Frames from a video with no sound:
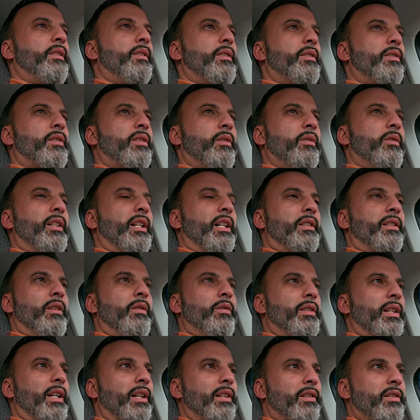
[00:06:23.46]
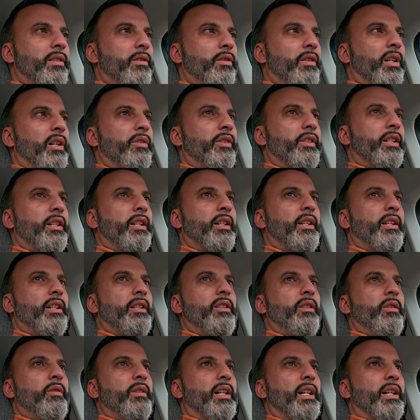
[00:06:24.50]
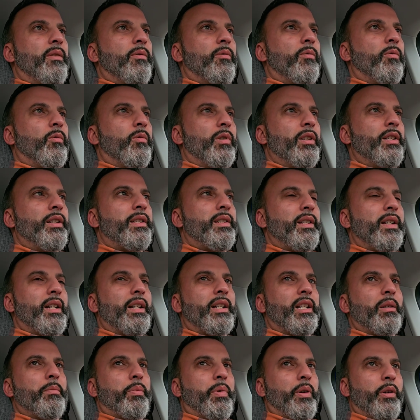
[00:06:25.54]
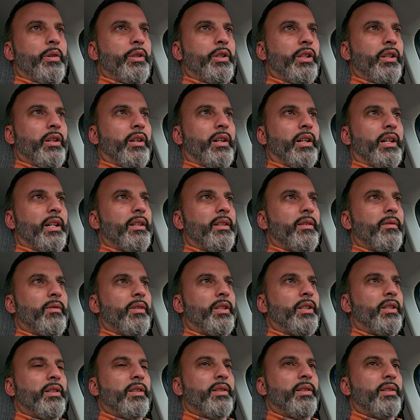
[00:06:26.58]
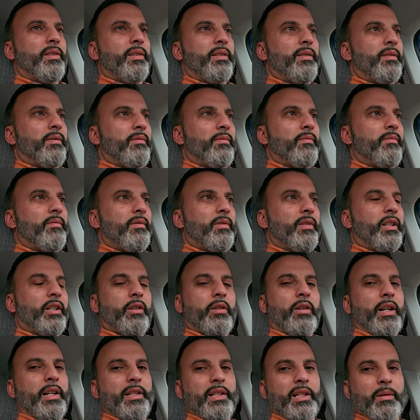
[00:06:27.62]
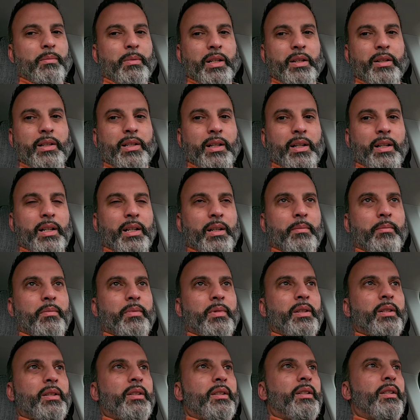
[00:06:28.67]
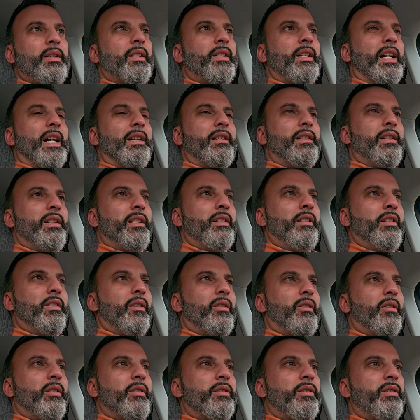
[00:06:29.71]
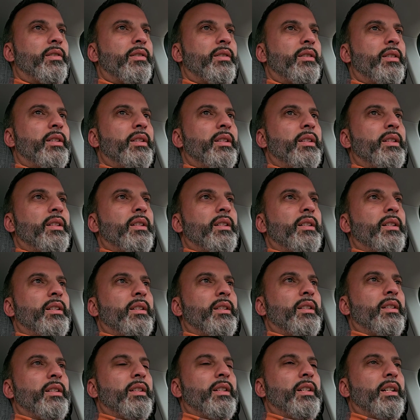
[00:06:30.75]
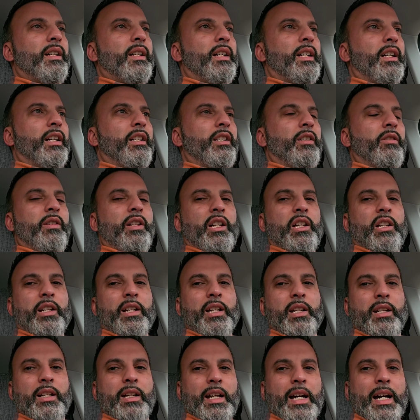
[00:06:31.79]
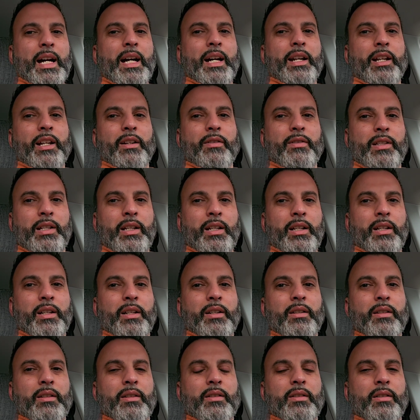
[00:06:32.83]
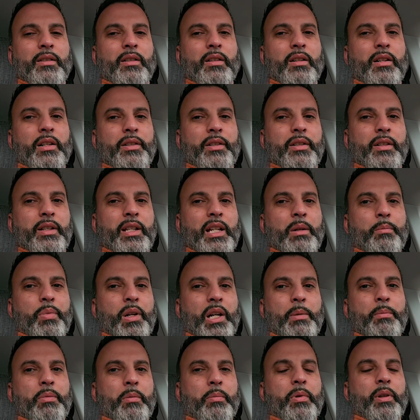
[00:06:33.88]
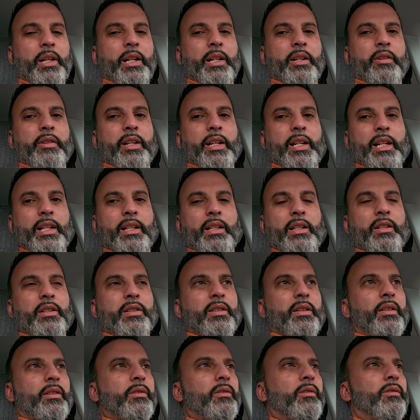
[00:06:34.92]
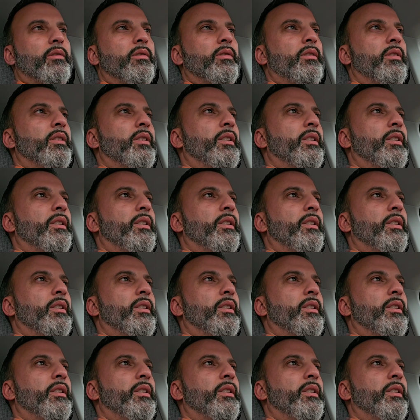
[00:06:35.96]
So you got 2 seconds to draw the gun. You got 1 second per shot, which is a crazy amount of time at 10 yards. And you need to get 9 out of 10 onto that paper plate or that 8-inch circle